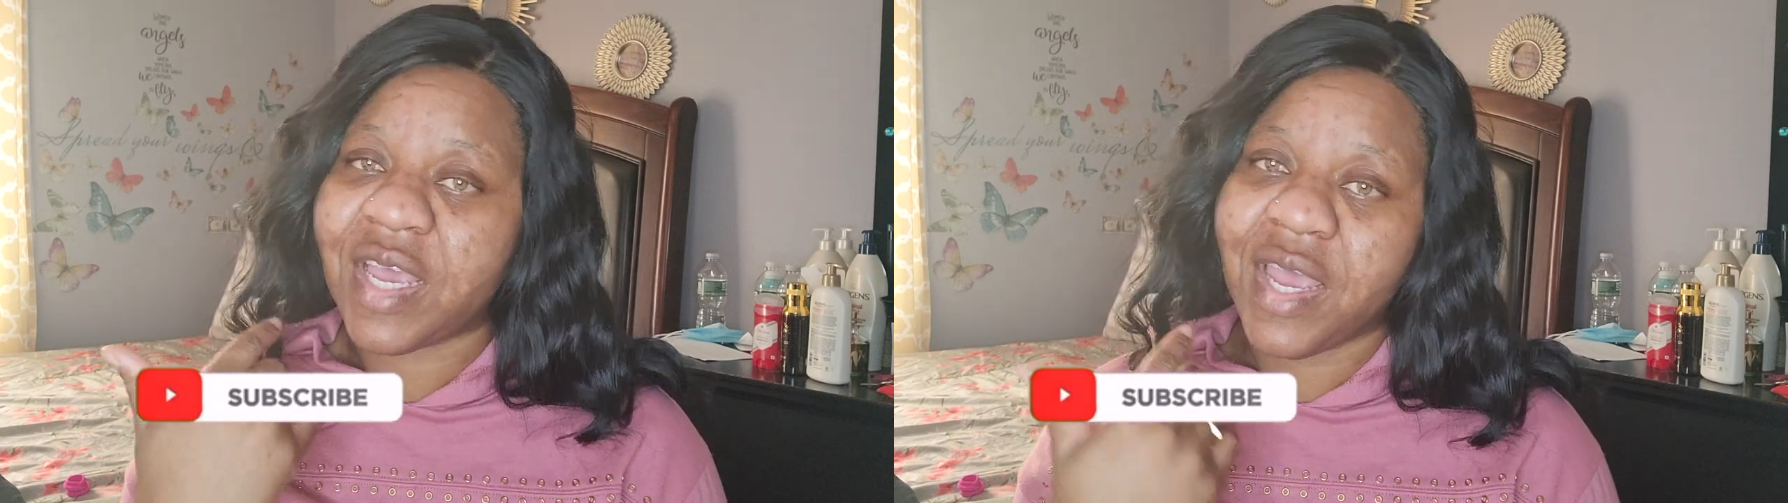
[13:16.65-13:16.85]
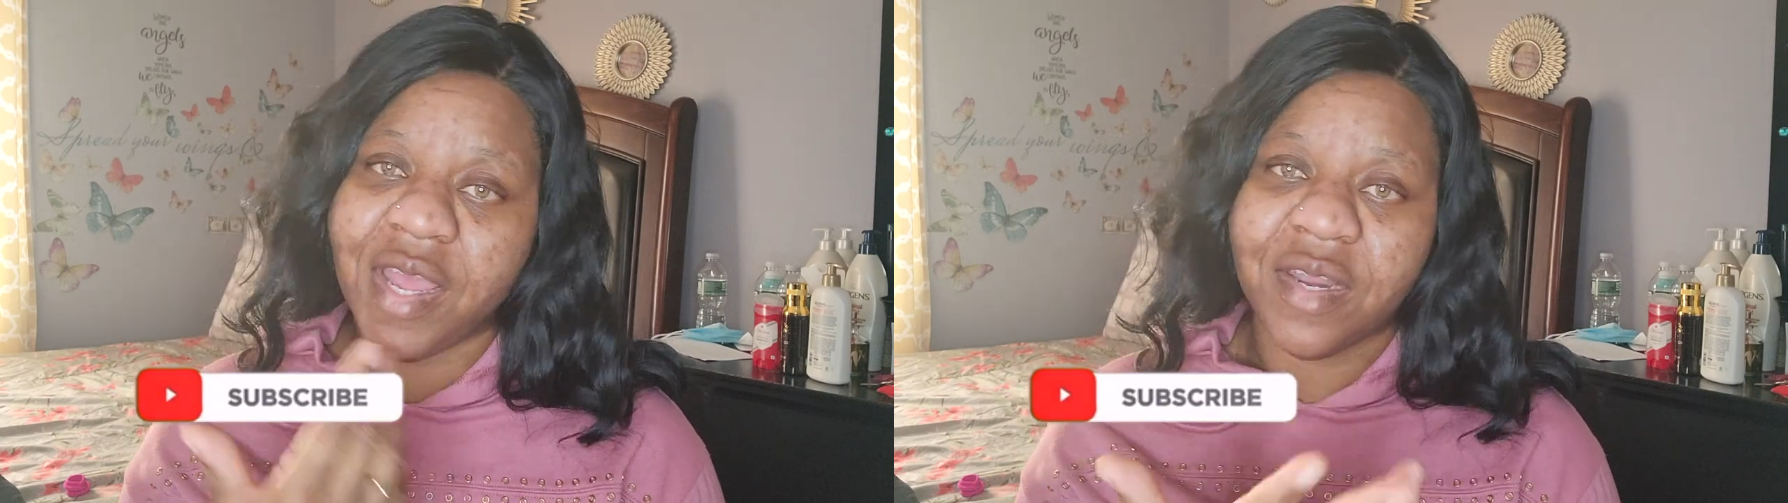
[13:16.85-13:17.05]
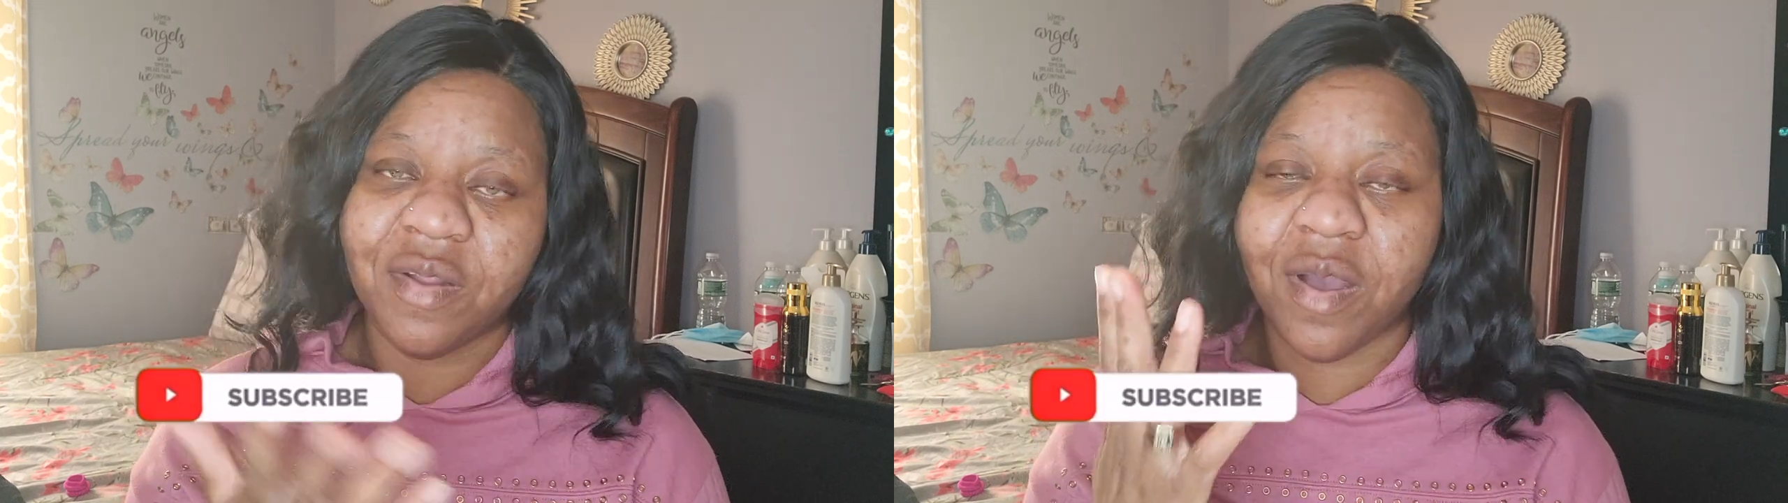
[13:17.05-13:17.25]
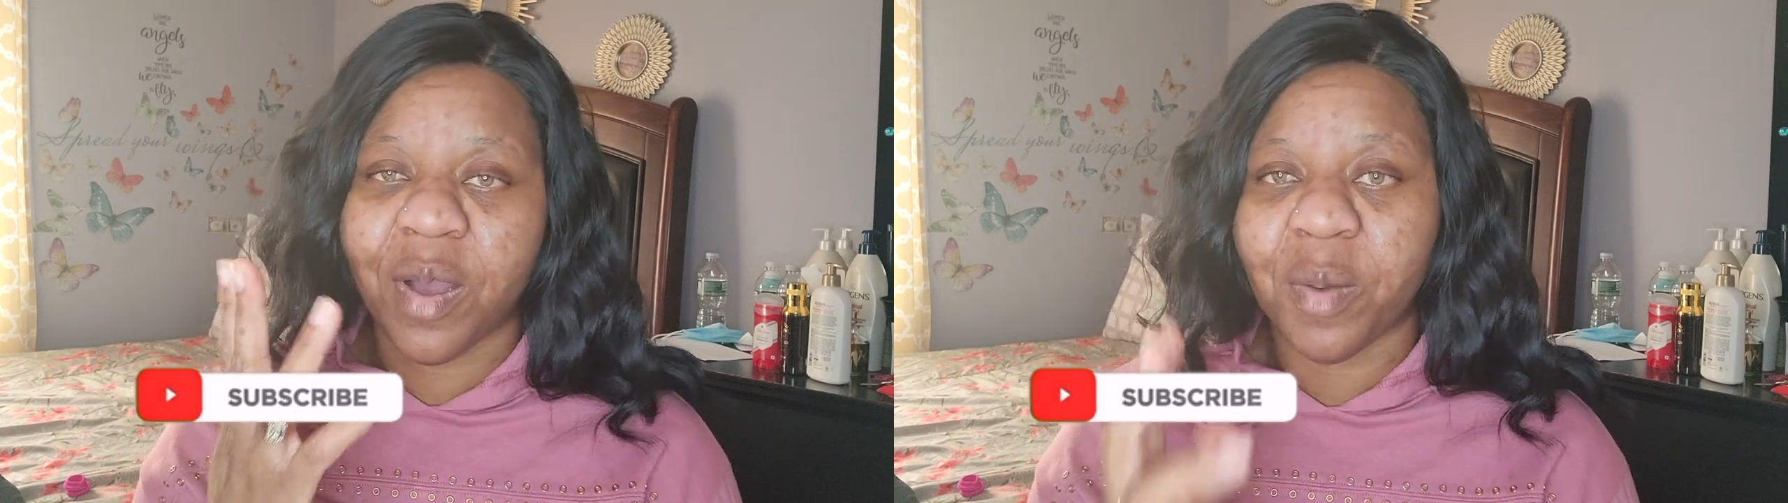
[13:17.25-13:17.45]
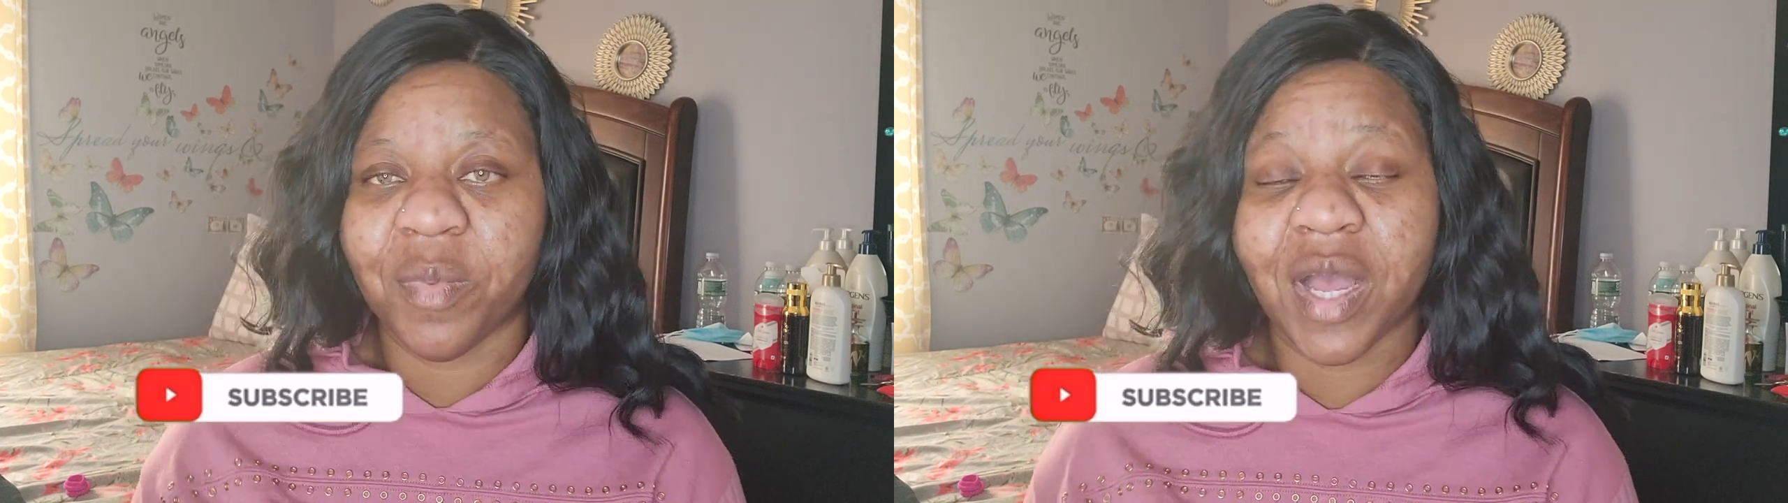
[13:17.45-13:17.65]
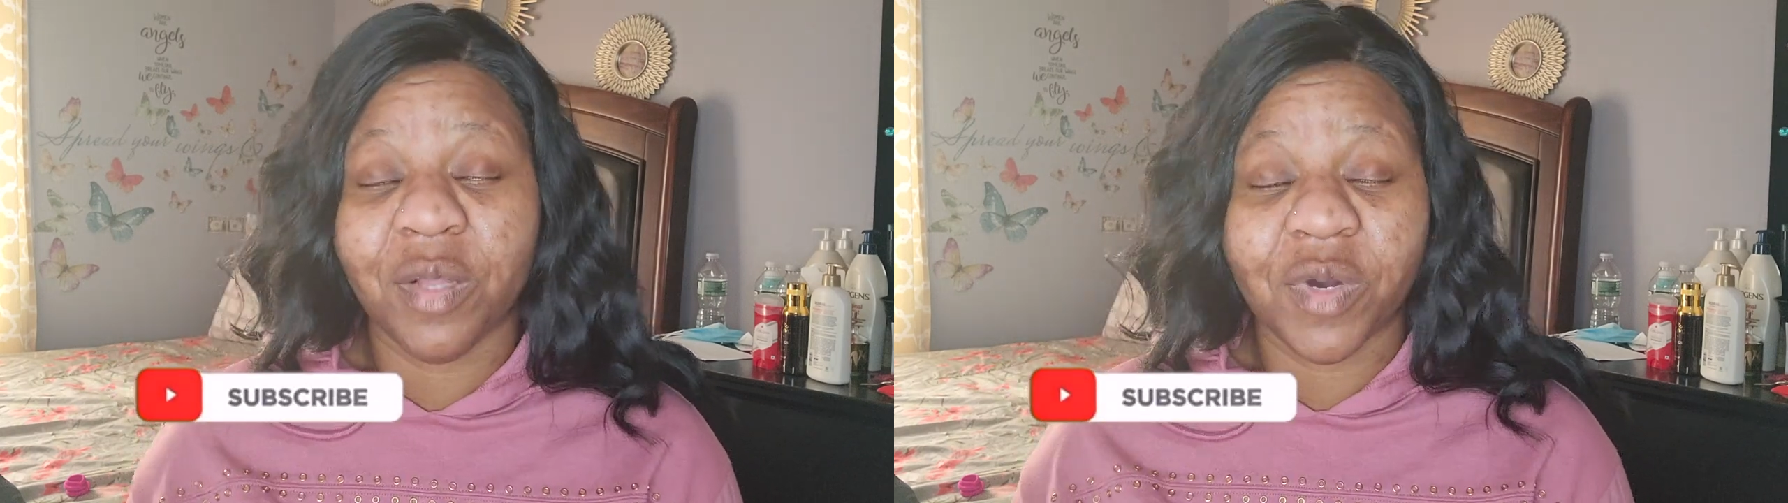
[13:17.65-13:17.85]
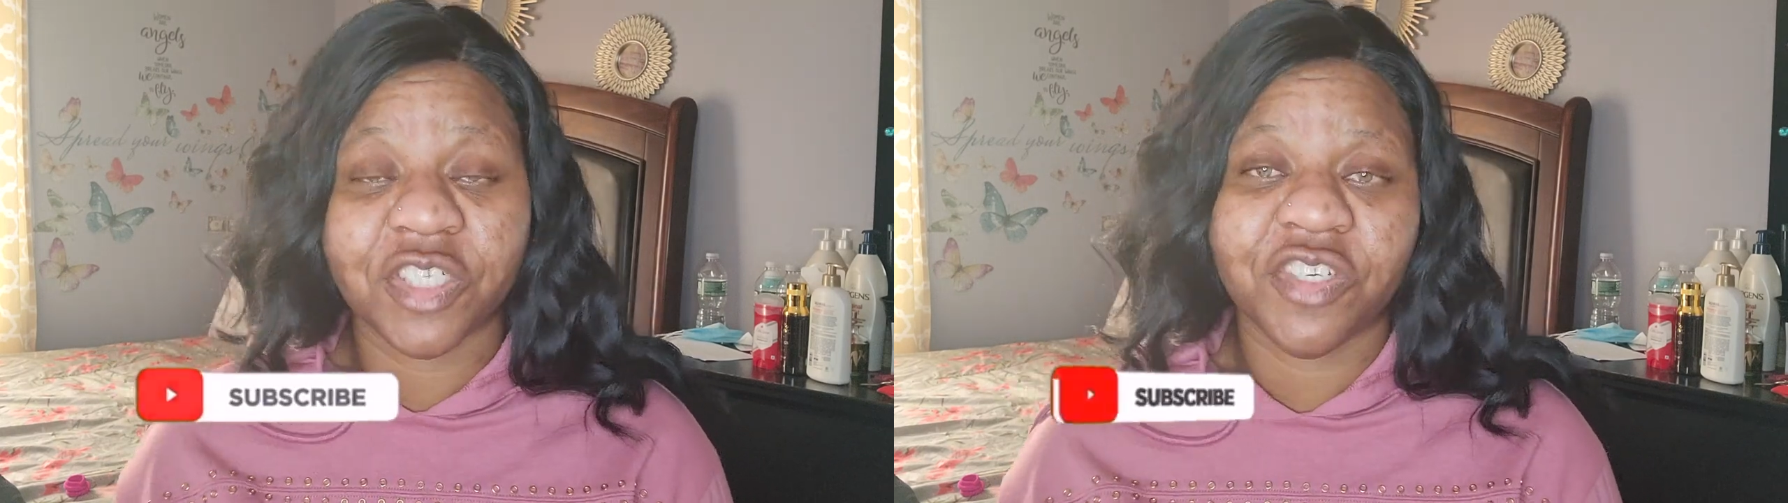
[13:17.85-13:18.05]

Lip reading: and I'll watch